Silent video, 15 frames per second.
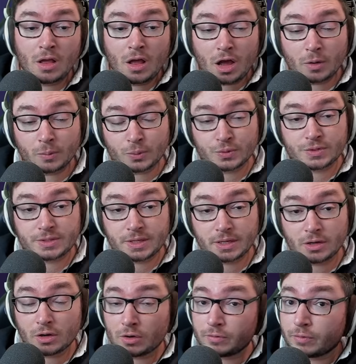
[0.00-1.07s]
I will say
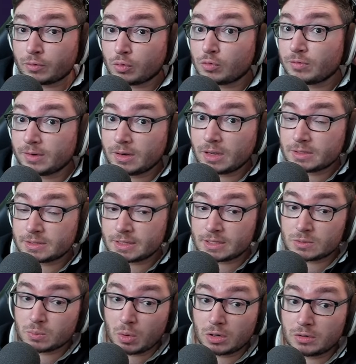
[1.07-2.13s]
overall Renata
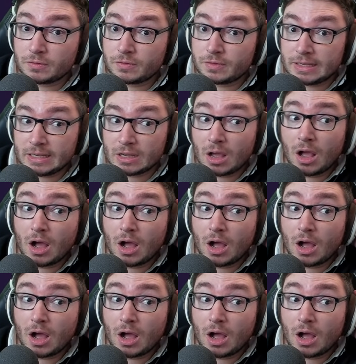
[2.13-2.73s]
is one of the